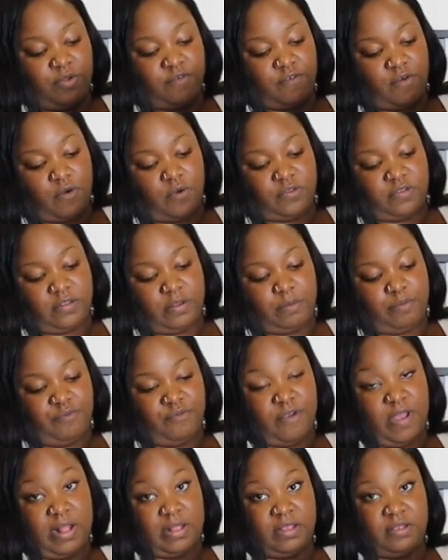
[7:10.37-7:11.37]
Of course, the
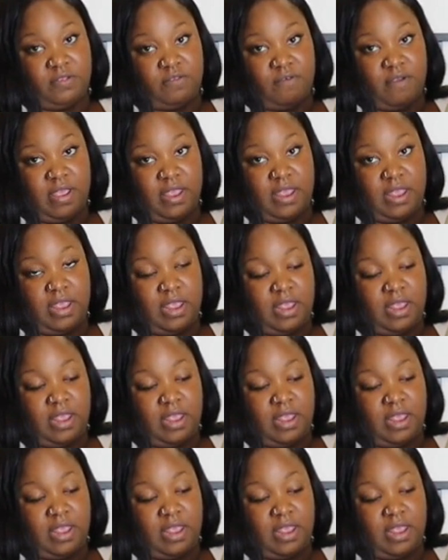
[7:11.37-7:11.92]
brand is right